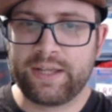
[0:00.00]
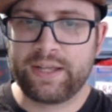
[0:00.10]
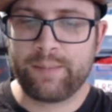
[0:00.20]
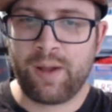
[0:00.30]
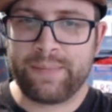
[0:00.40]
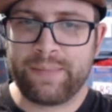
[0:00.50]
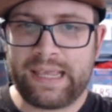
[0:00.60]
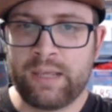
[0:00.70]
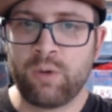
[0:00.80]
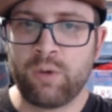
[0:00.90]
like it might be
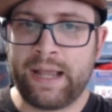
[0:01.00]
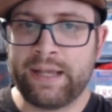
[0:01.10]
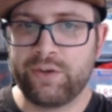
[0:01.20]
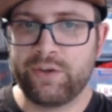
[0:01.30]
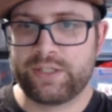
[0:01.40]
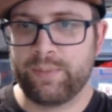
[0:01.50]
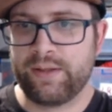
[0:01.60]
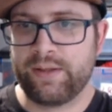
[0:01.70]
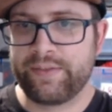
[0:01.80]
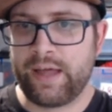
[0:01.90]
E180 or something
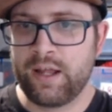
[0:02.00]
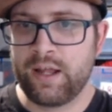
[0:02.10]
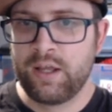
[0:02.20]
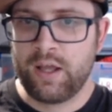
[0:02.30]
like that.